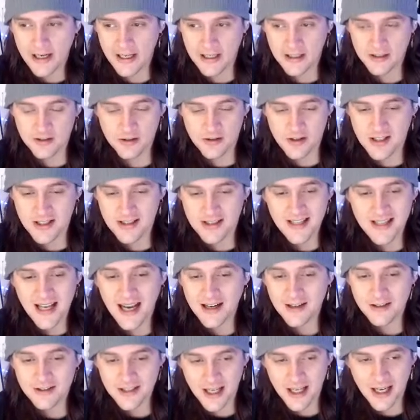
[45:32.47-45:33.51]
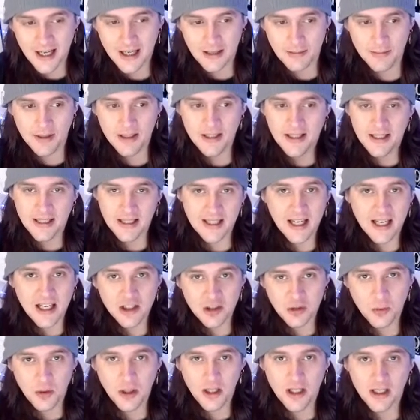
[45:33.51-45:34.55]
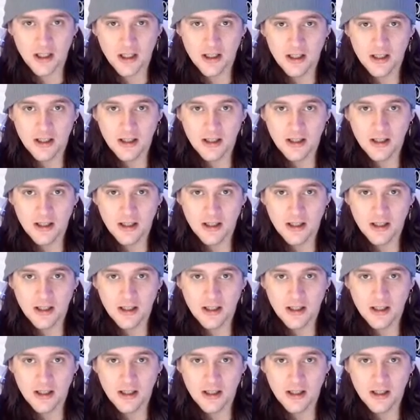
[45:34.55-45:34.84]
answer the entire time. And guess what?